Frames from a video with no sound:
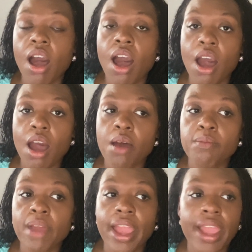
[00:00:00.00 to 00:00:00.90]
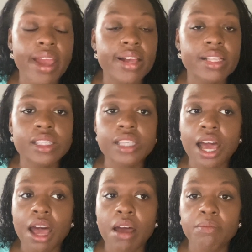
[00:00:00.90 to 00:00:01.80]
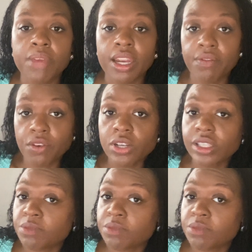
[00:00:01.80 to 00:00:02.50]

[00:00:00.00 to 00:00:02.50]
And of course,